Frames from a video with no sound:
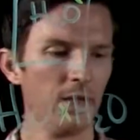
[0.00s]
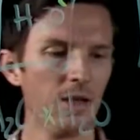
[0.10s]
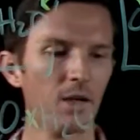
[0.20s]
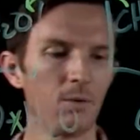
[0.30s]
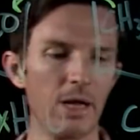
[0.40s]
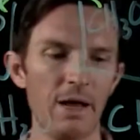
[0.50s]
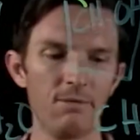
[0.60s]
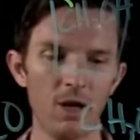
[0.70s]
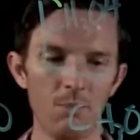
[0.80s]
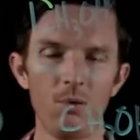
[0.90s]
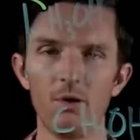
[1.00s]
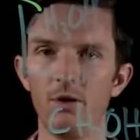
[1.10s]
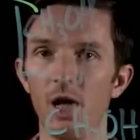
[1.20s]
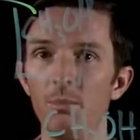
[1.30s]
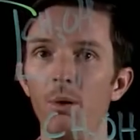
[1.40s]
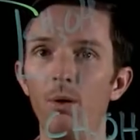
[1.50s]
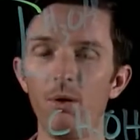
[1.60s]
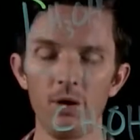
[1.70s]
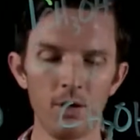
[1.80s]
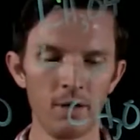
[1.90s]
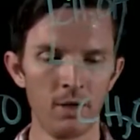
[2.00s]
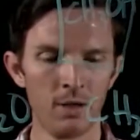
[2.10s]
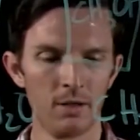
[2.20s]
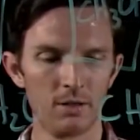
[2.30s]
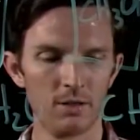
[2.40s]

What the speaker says: Here we have nonpolar.